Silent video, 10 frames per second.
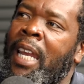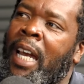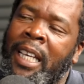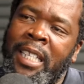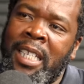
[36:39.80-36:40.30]
And
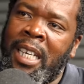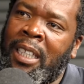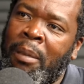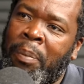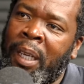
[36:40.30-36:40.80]
I can hear
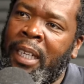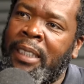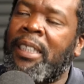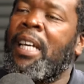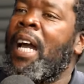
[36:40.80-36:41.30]
the
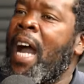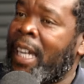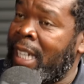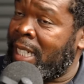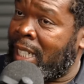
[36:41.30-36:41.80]
birds. I
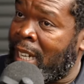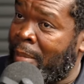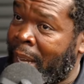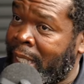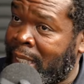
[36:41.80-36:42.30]
can
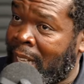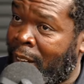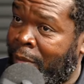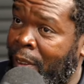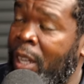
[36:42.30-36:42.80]
hear myself.